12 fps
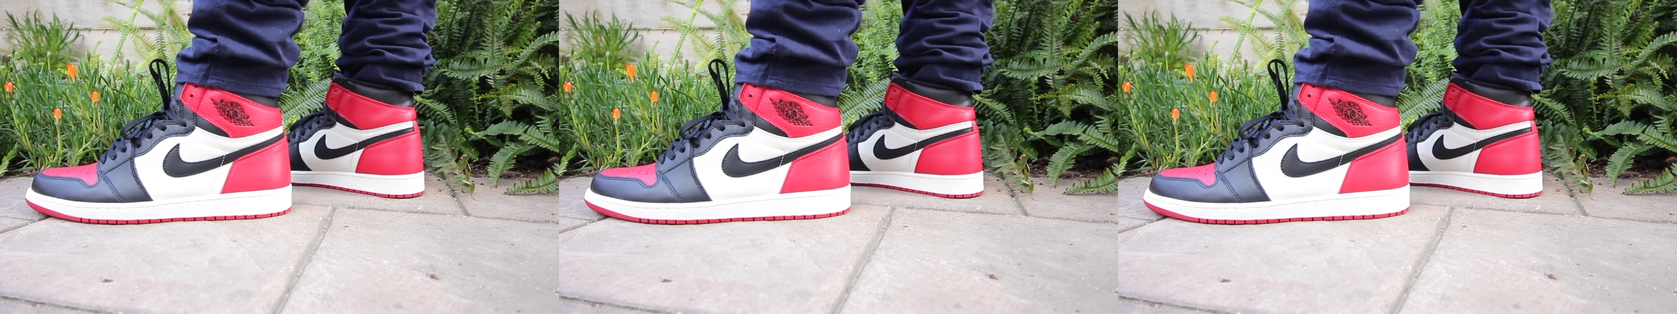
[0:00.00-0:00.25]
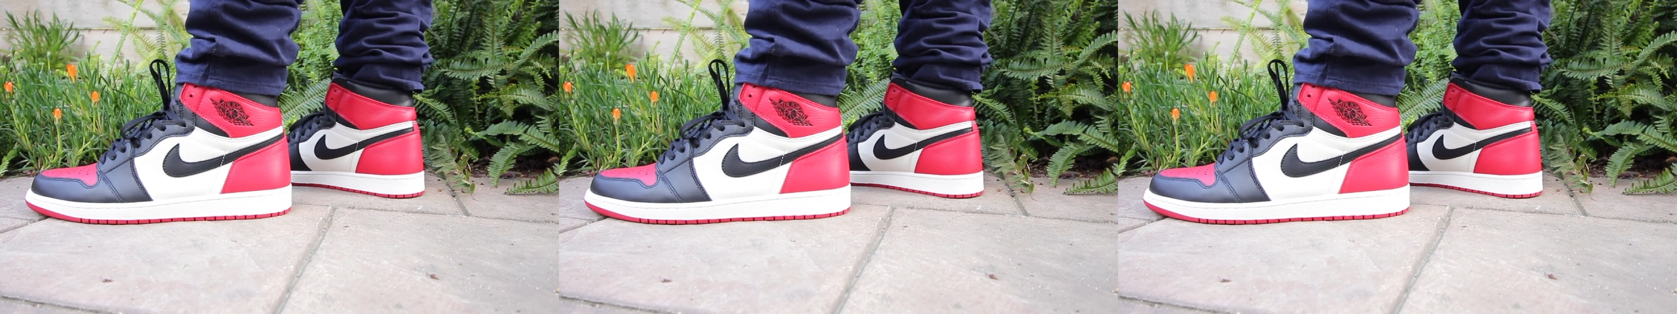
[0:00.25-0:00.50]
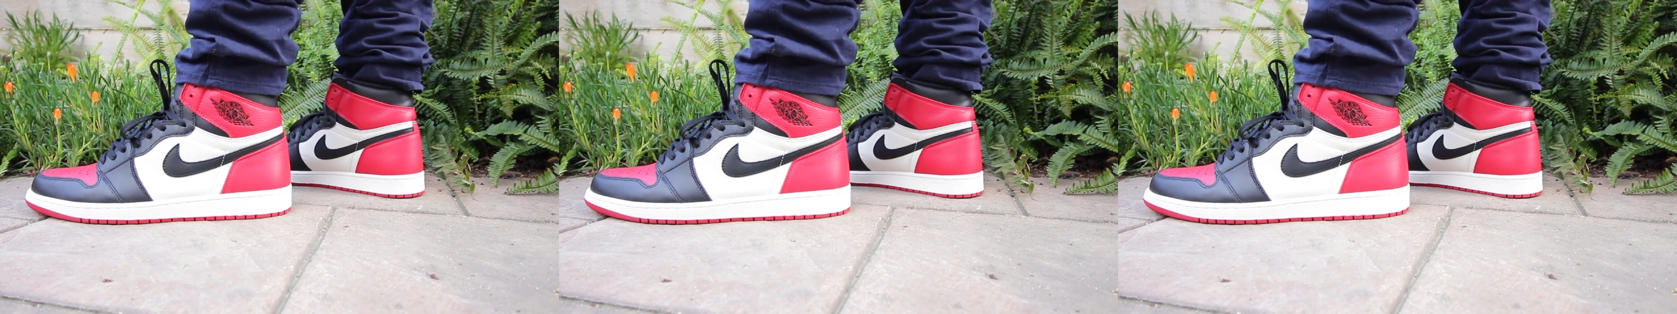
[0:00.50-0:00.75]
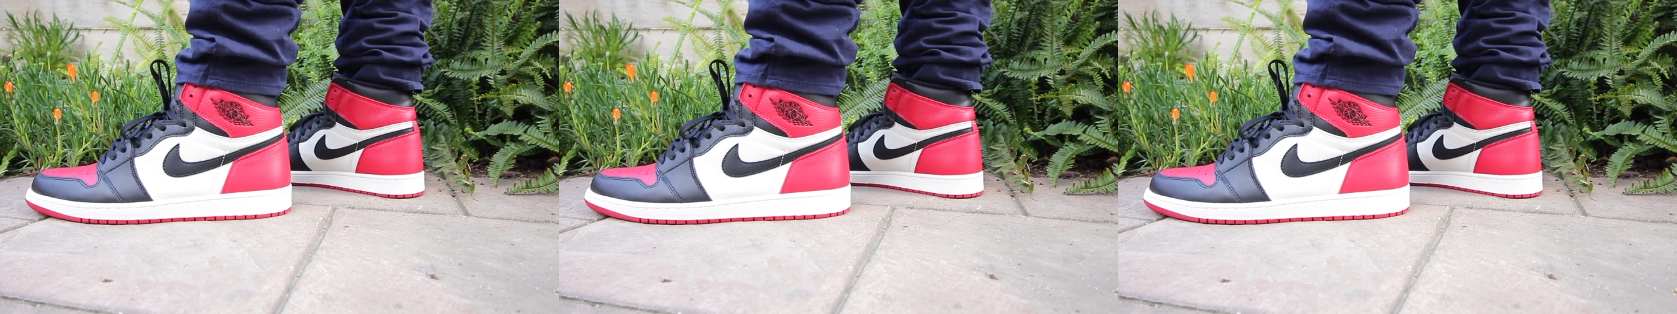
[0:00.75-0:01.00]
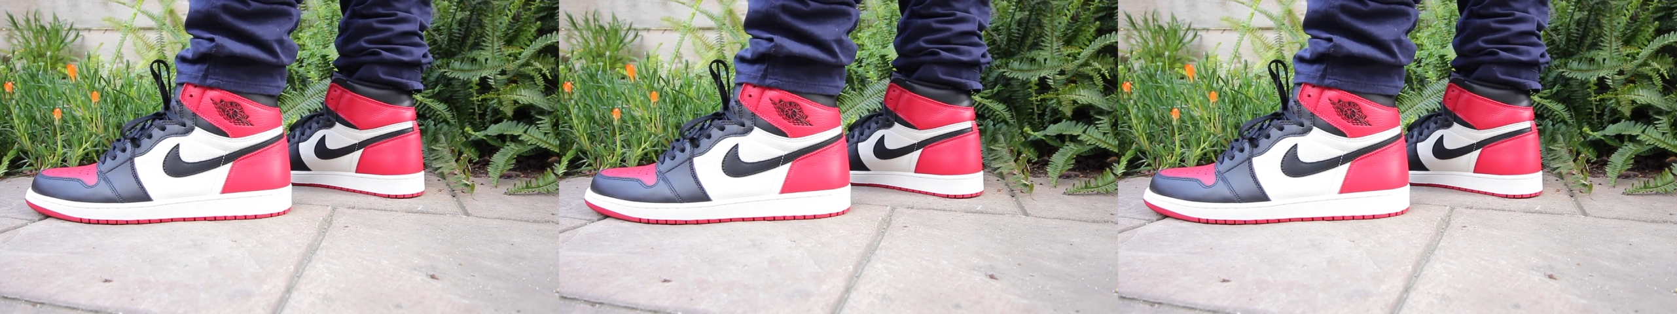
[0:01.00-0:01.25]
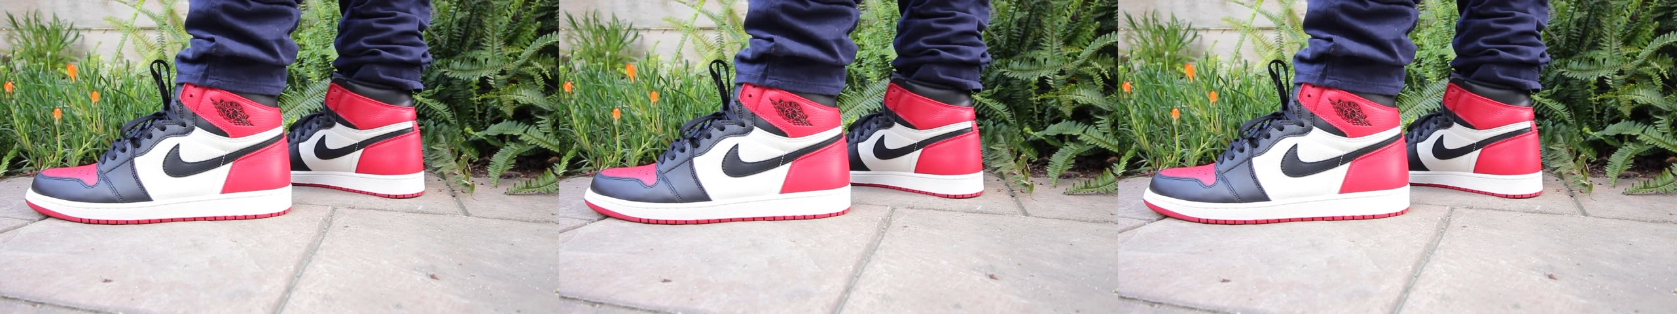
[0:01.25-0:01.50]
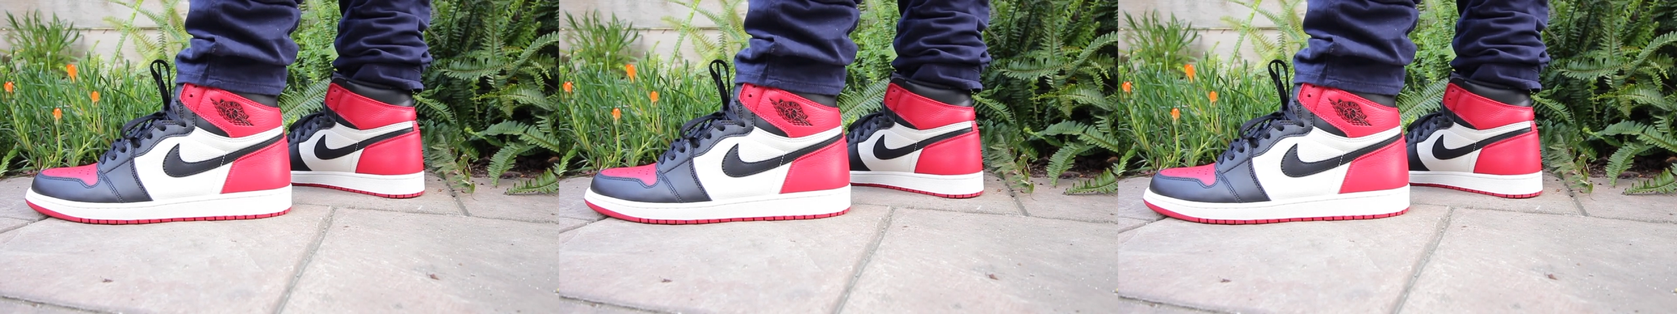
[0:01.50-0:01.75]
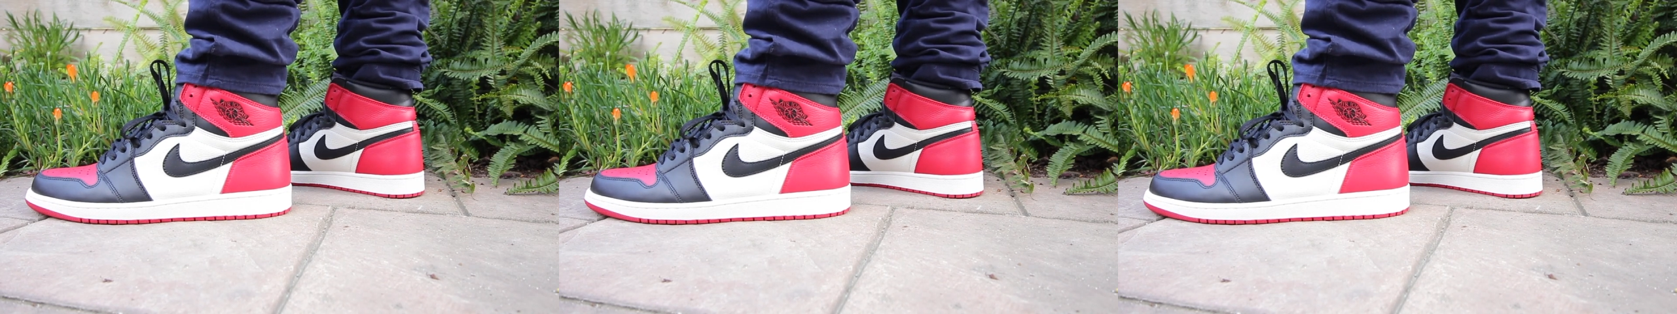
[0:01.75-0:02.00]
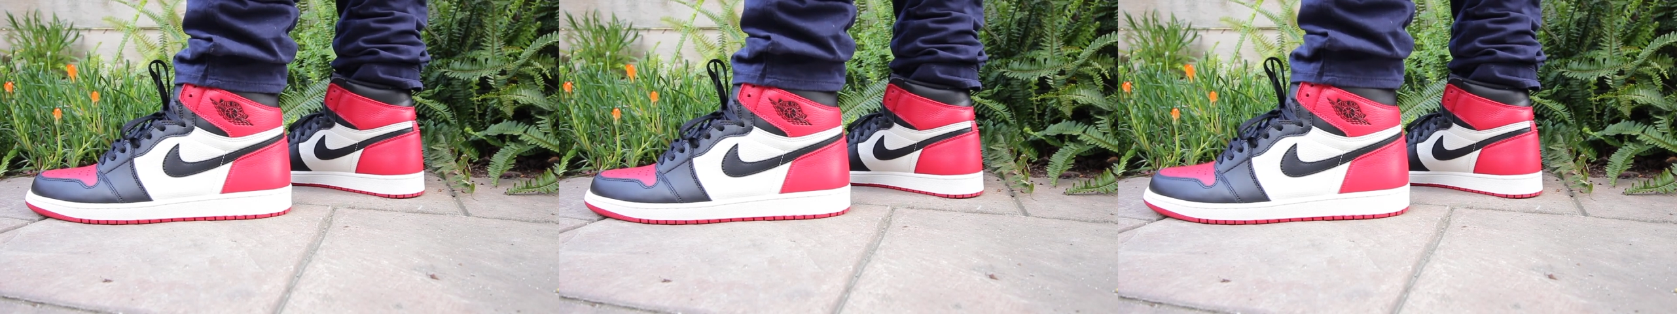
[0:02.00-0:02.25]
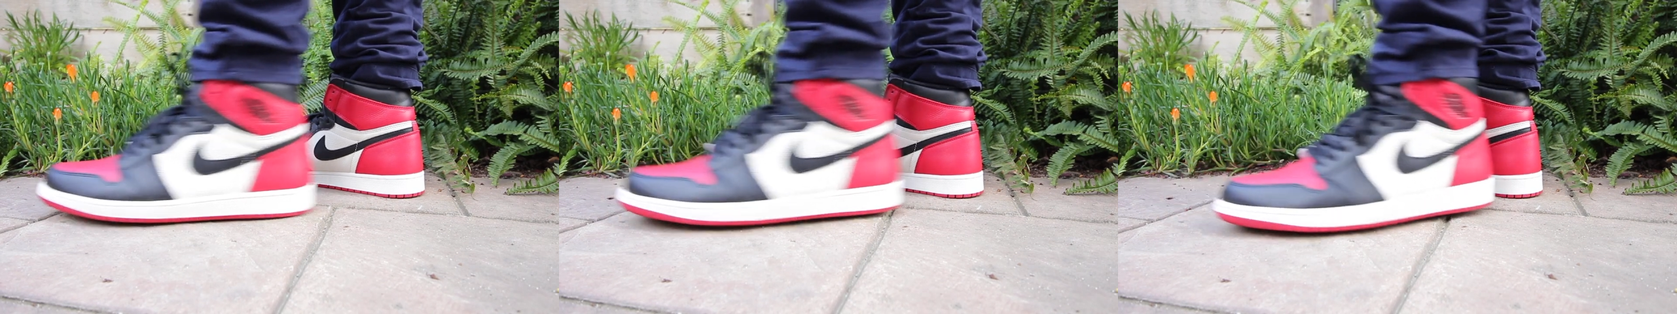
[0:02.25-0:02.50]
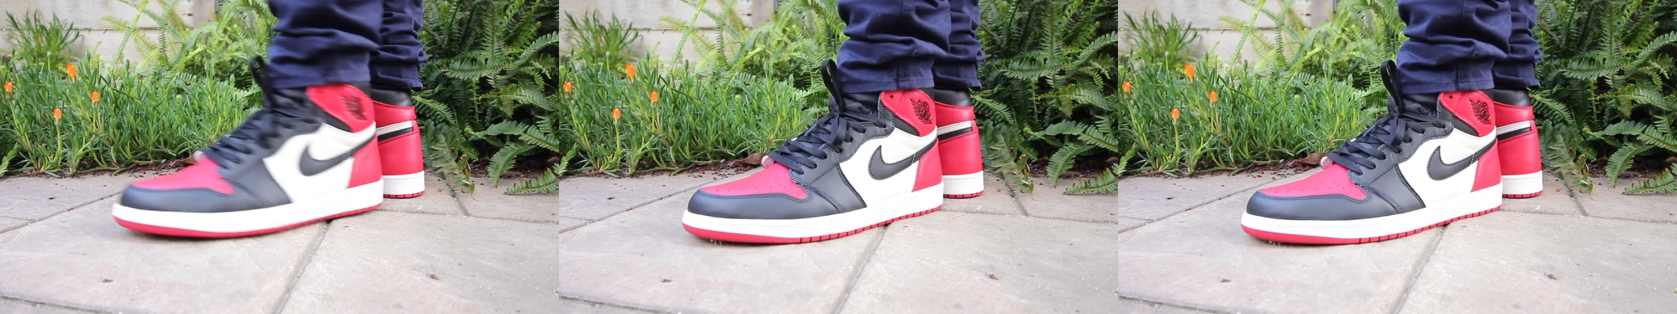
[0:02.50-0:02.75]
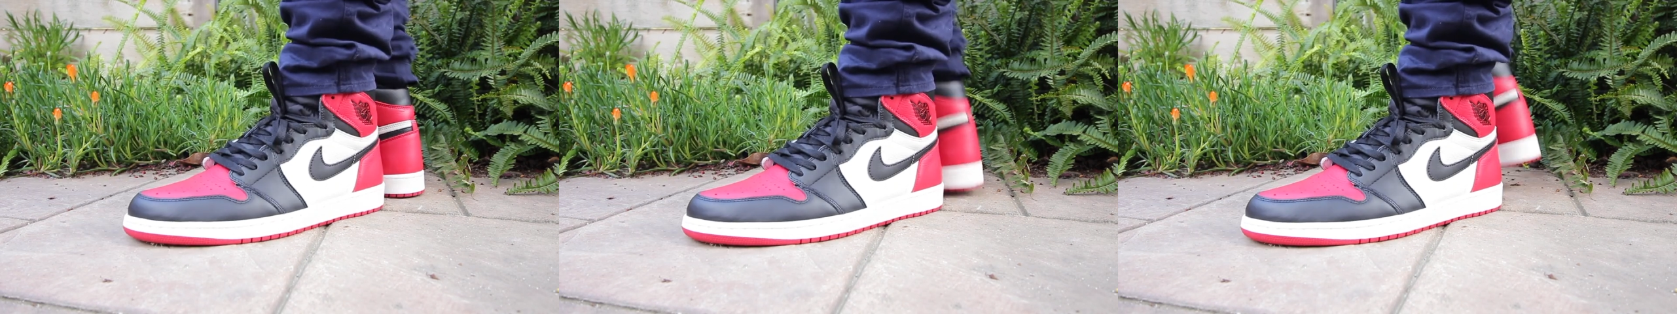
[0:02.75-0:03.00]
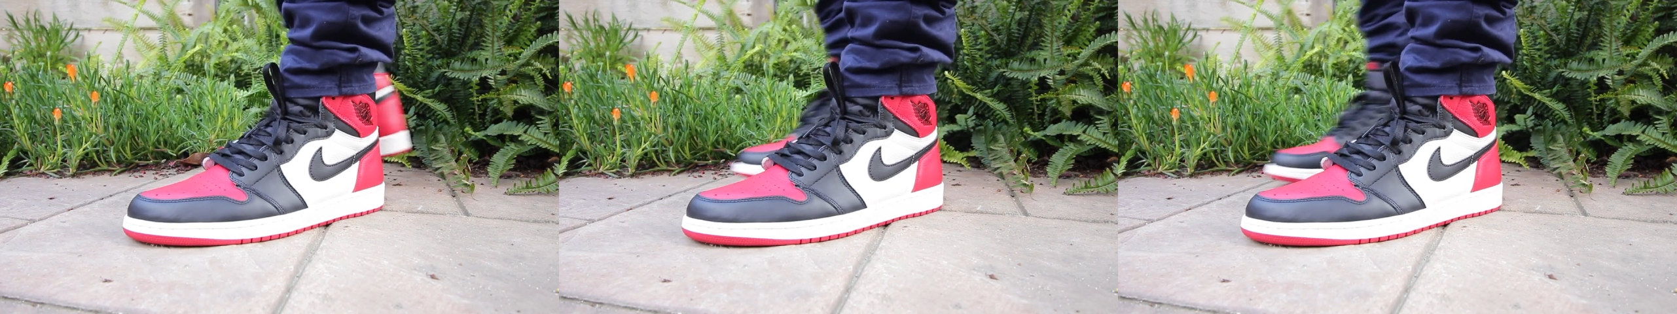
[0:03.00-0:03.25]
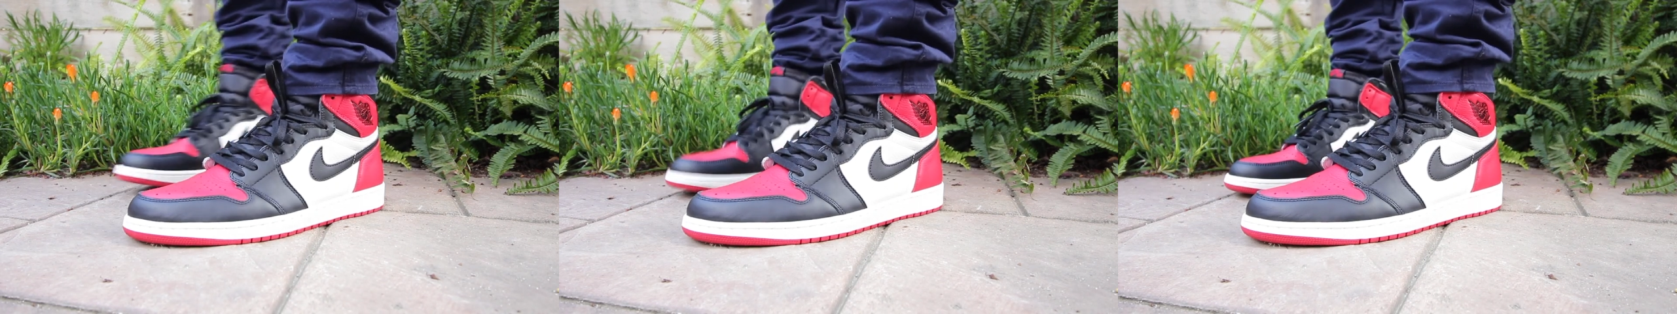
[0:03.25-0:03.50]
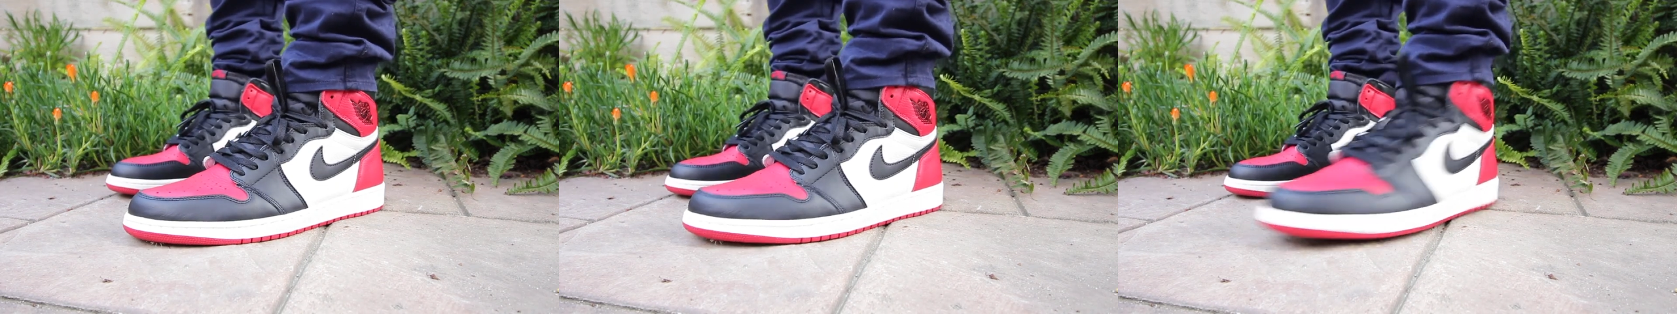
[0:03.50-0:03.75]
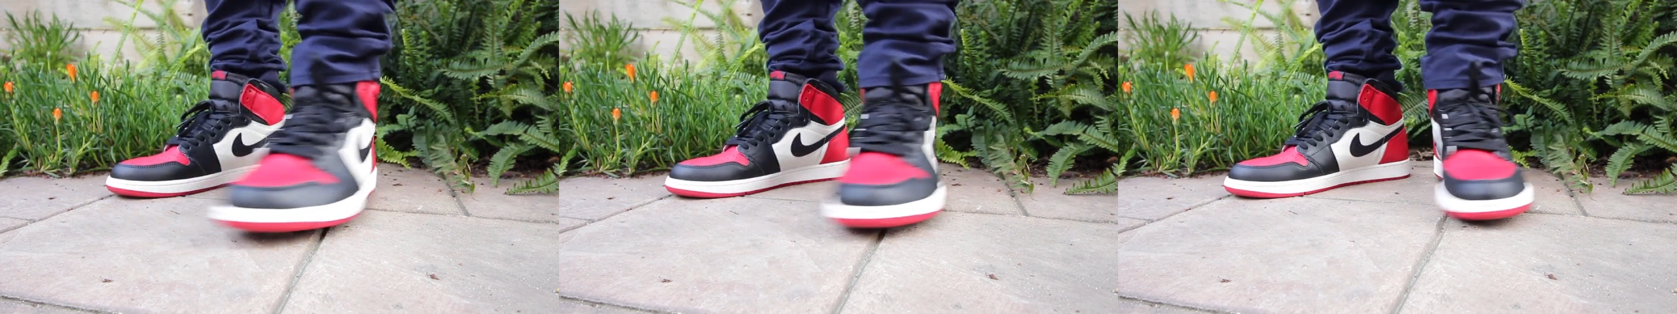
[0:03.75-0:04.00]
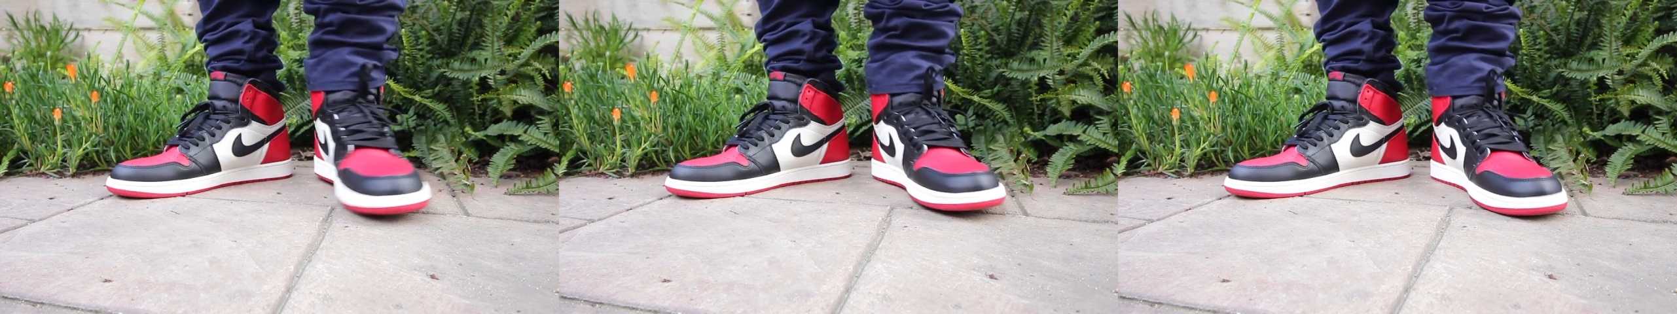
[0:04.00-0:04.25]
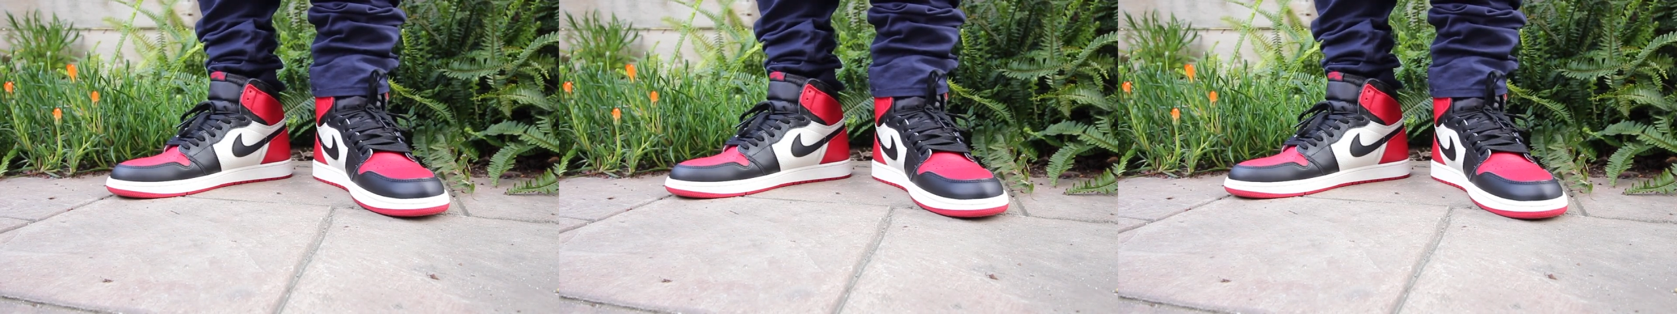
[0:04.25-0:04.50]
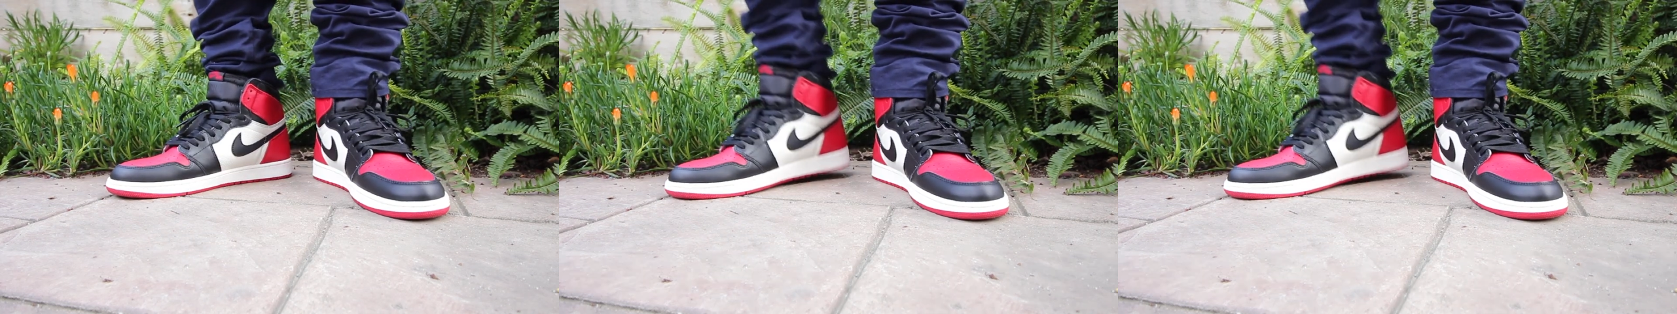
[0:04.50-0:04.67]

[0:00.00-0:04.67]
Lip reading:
[unreadable: no face in view]